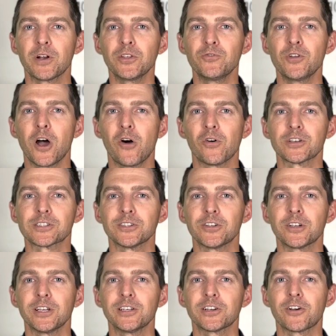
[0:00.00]
you know is
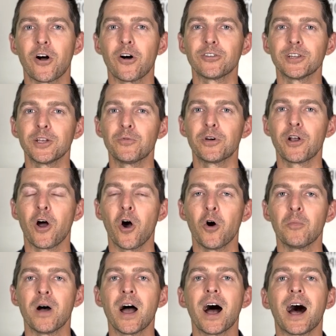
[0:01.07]
looking to call Leawood
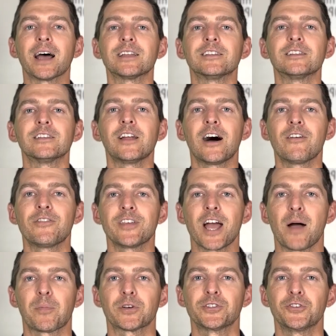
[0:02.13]
home, I'd love the
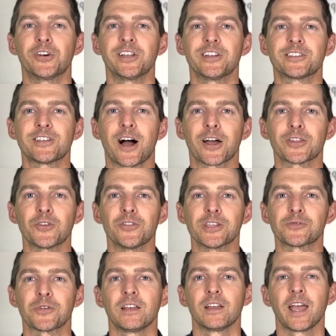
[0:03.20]
opportunity to talk through
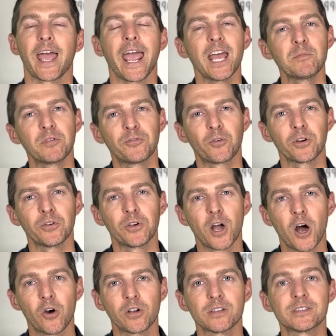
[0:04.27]
this with them. And before you
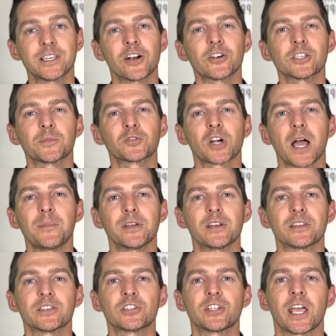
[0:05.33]
go, consider subscribing to
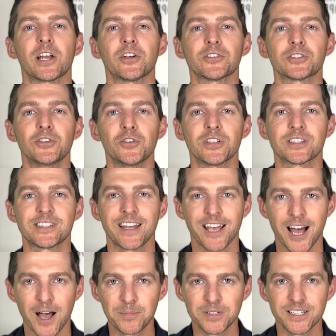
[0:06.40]
this channel so you can stay
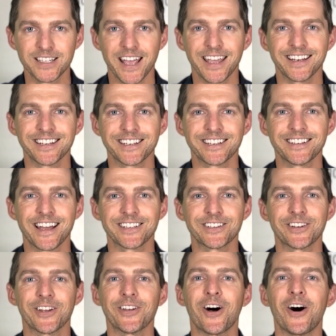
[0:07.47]
up to date and
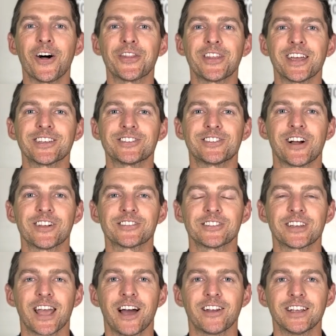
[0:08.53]
connected on all things
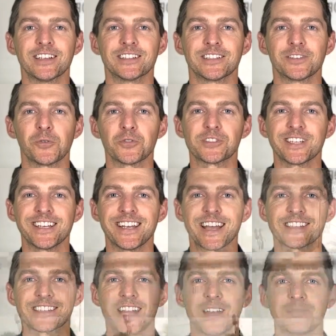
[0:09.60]
Johnson County. We'll see you
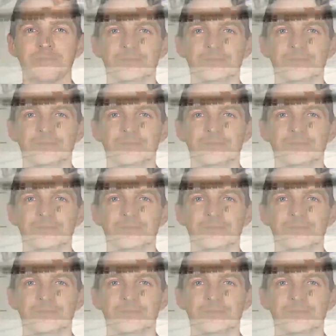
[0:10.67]
next time.